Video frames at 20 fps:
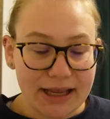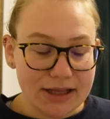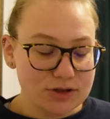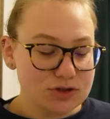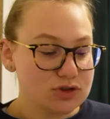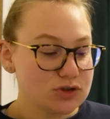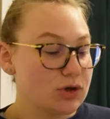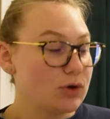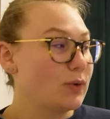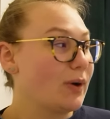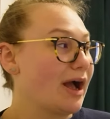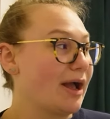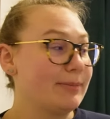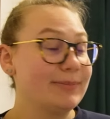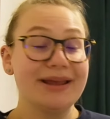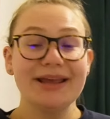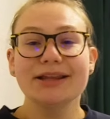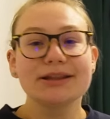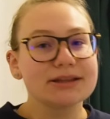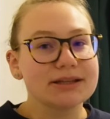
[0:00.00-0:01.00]
And so I'm
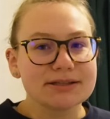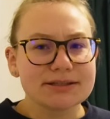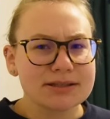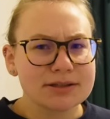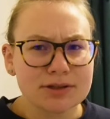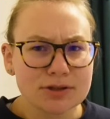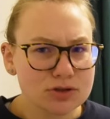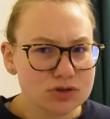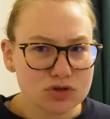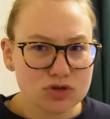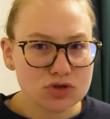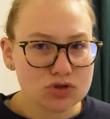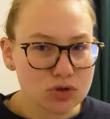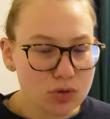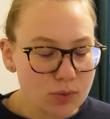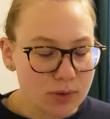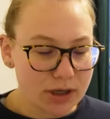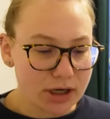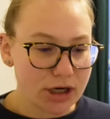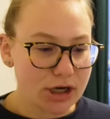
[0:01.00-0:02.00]
in this
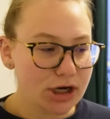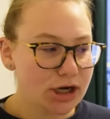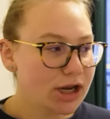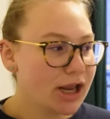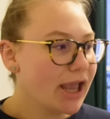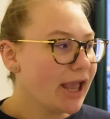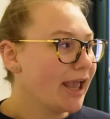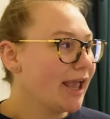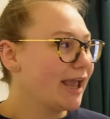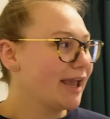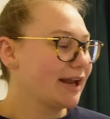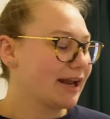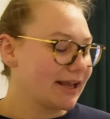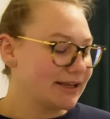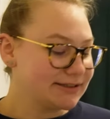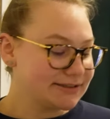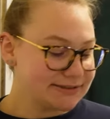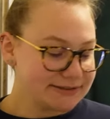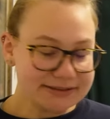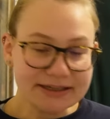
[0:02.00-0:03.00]
store and
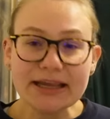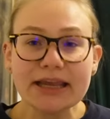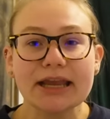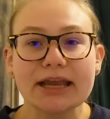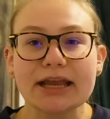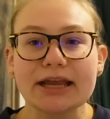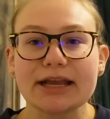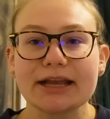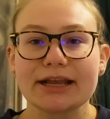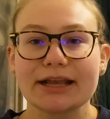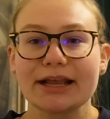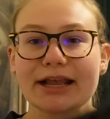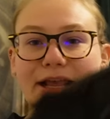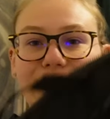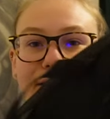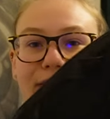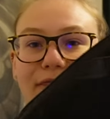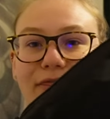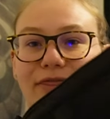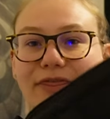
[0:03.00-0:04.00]
I see
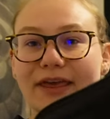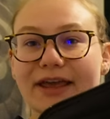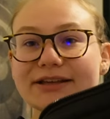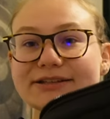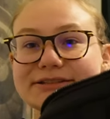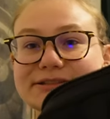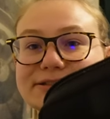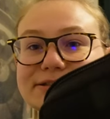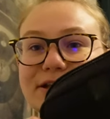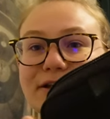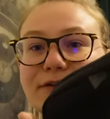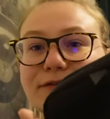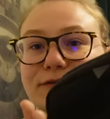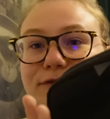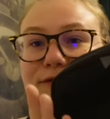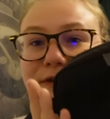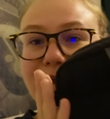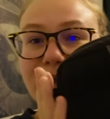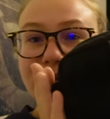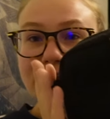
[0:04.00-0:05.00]
this
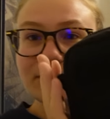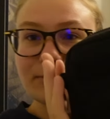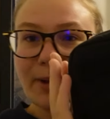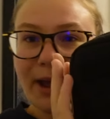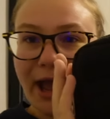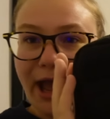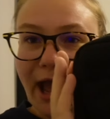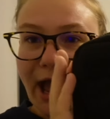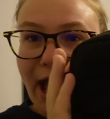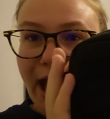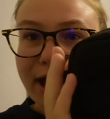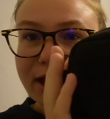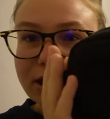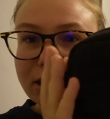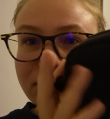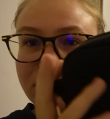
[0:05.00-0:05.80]
fanny pack